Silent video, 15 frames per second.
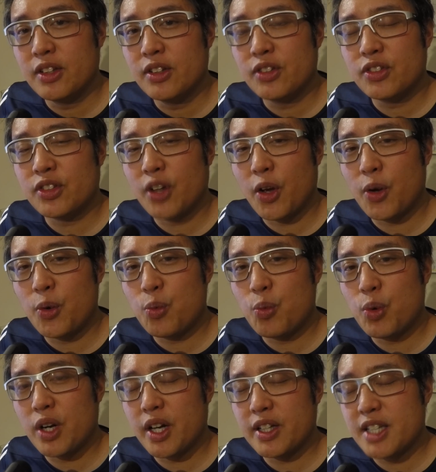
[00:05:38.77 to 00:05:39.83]
So
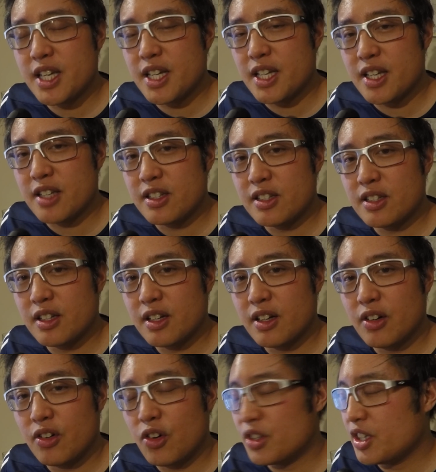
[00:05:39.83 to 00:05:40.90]
what I did is,
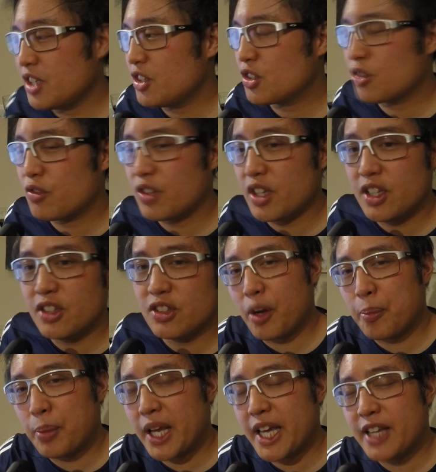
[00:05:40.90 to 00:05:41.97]
on each of these,
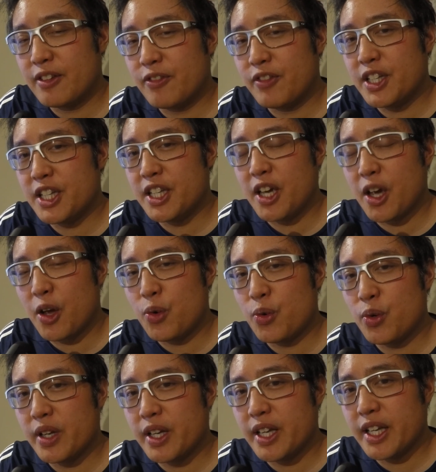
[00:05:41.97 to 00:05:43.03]
I played the
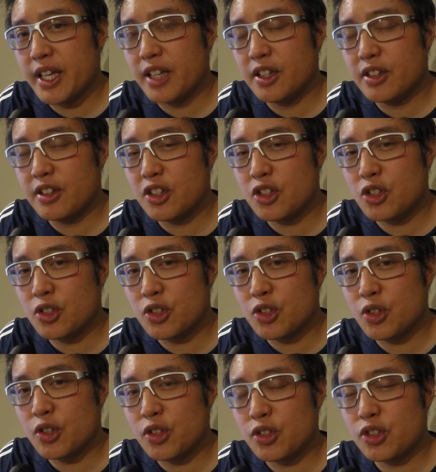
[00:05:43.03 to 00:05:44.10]
video in addition
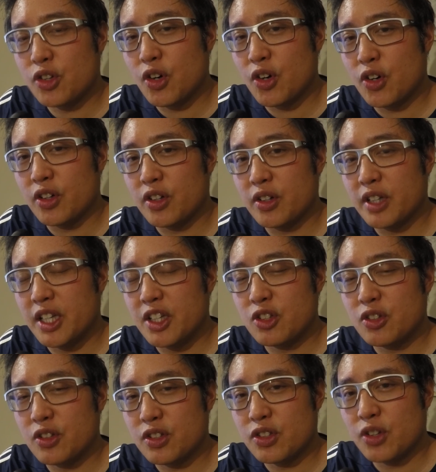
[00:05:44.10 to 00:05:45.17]
to the song,
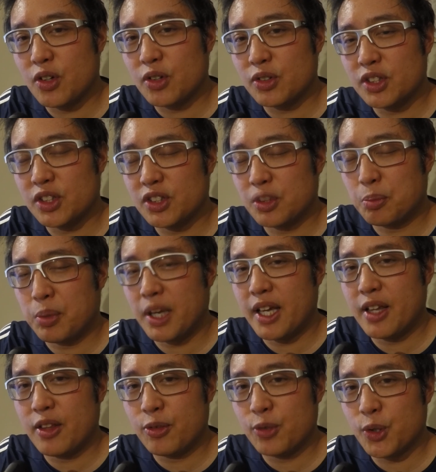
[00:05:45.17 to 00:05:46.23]
each of the songs, just to
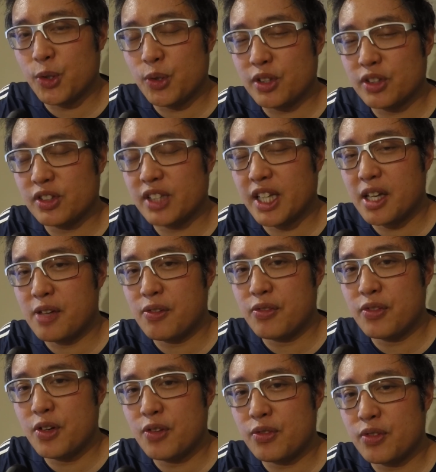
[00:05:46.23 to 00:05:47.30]
play it through and just to get a
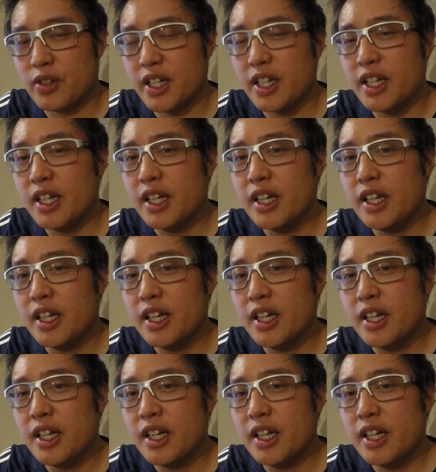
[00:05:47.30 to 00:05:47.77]
feel for it.